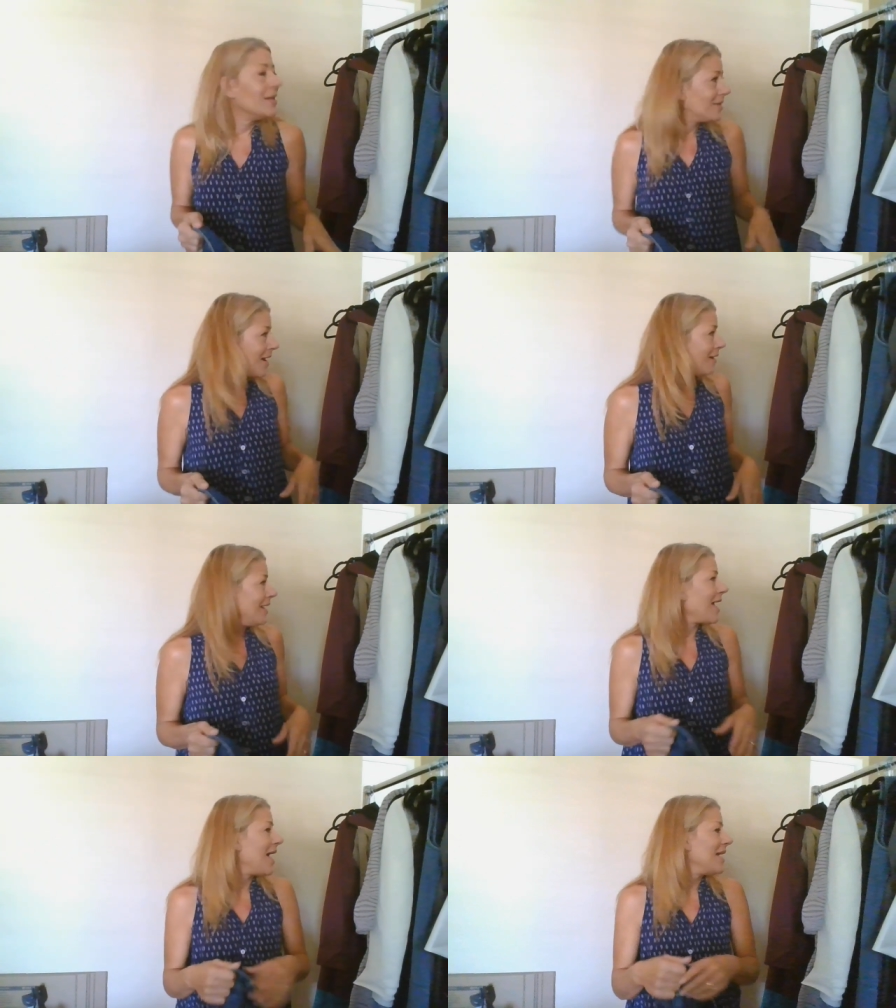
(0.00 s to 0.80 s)

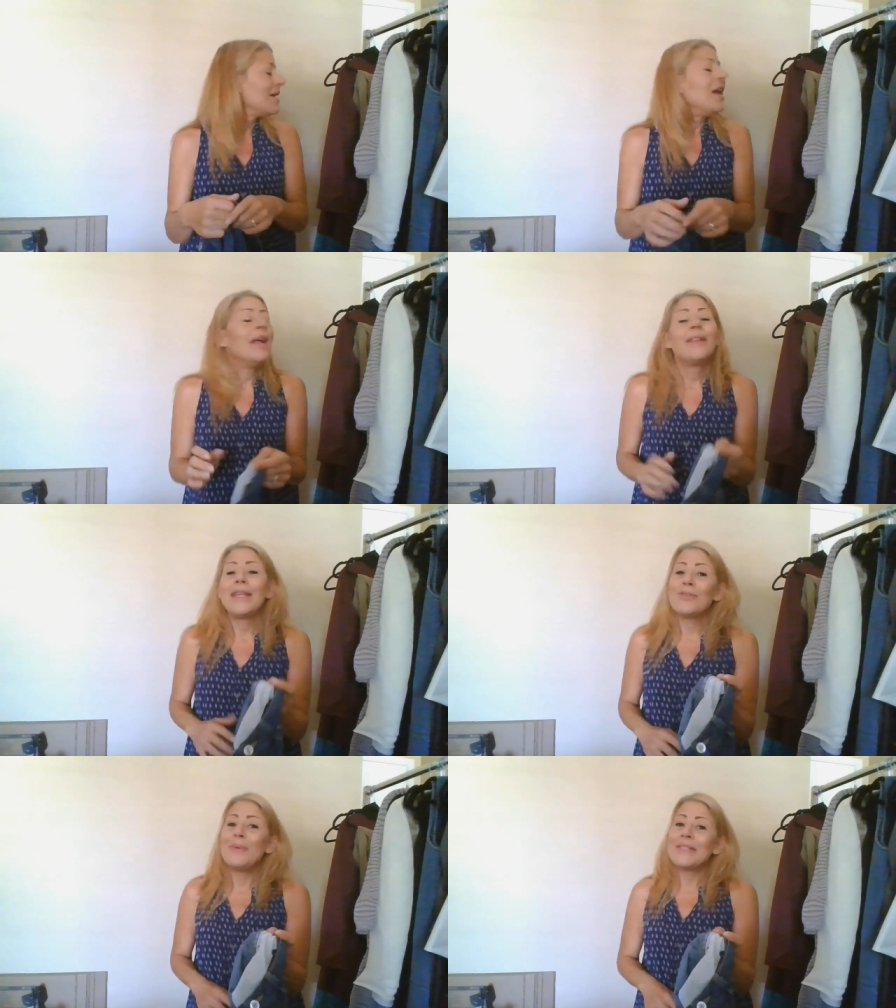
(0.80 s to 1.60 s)
Sorry, guys.
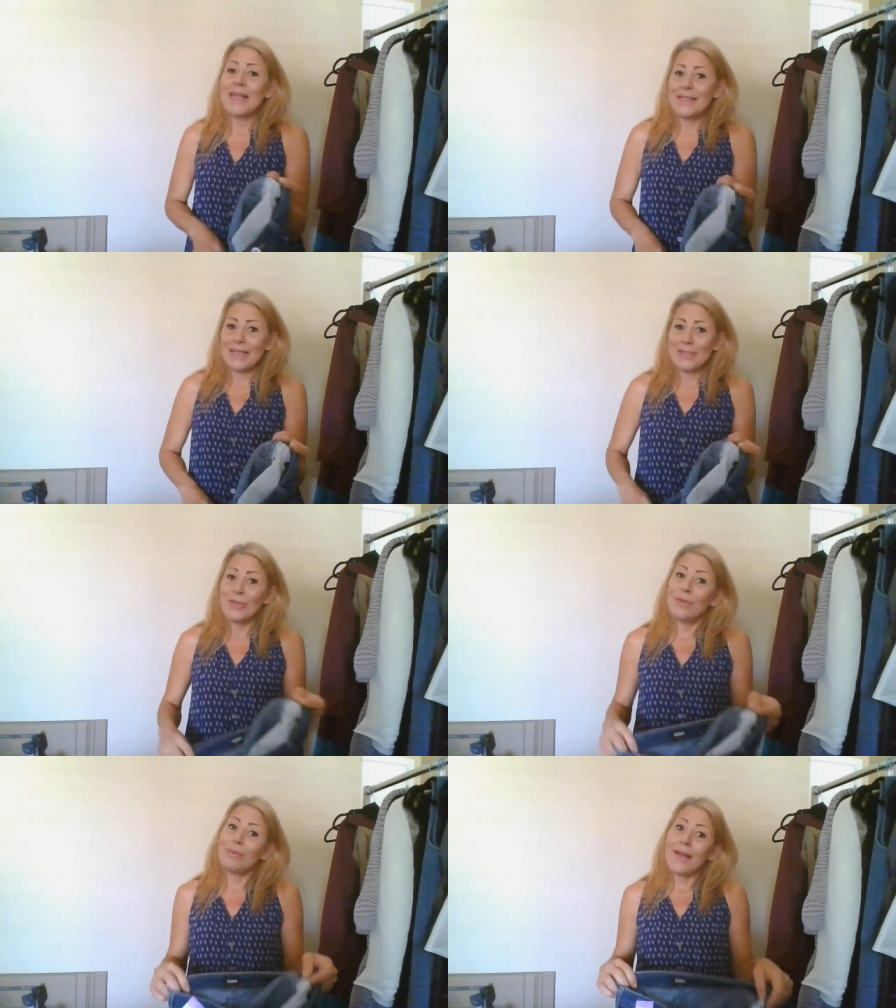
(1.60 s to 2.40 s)
These will be sent in
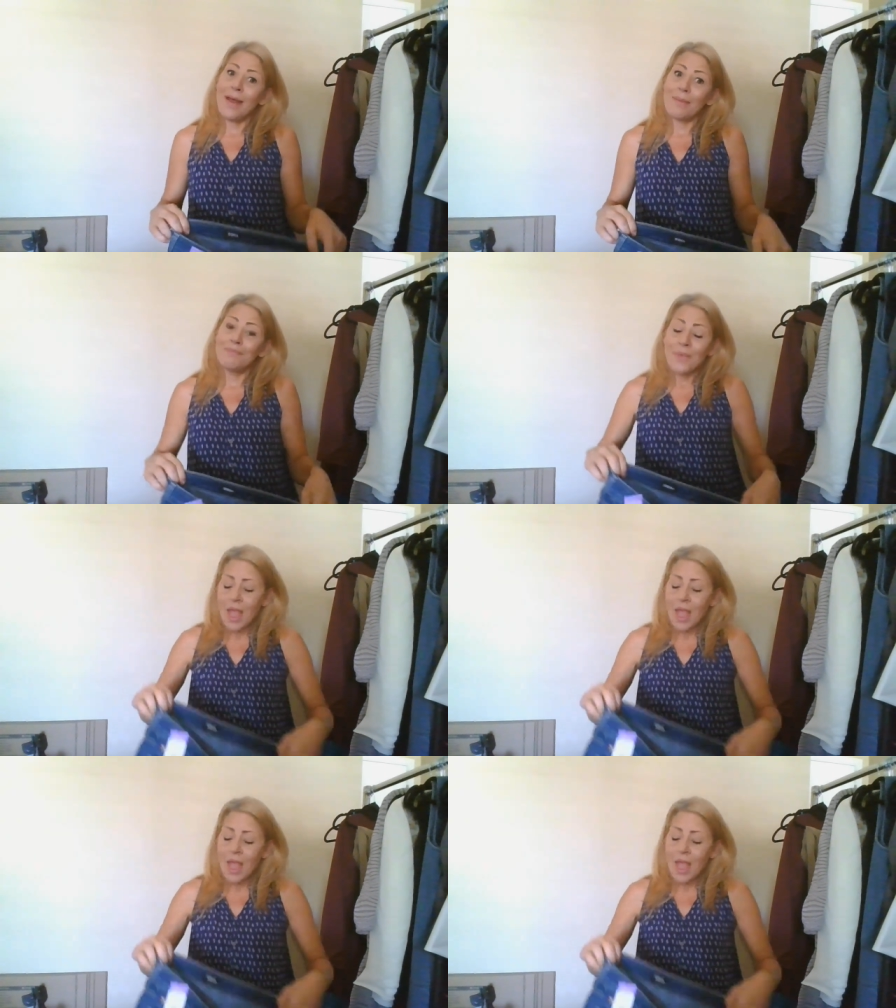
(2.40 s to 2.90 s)
to ThredUp.